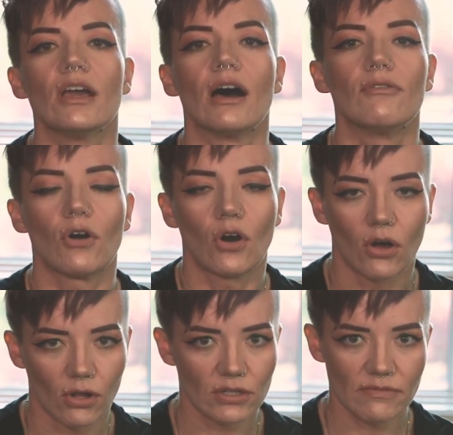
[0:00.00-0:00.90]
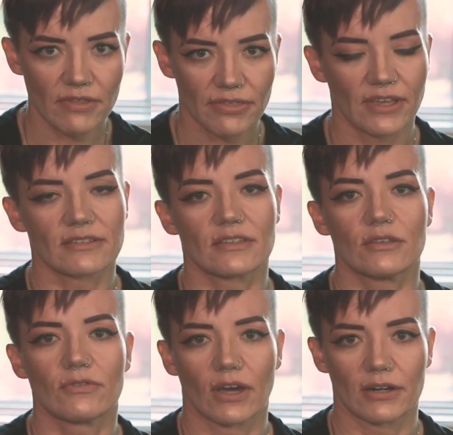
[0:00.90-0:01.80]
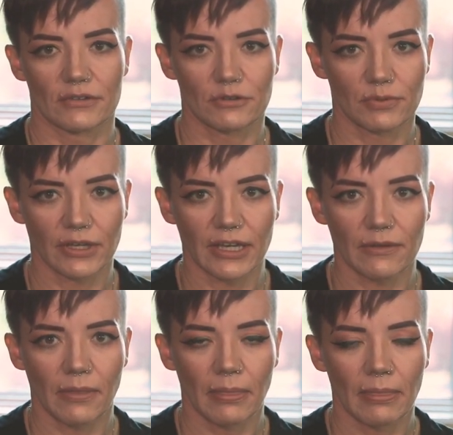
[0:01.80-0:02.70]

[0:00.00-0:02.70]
of all of the things that you've got on your plate.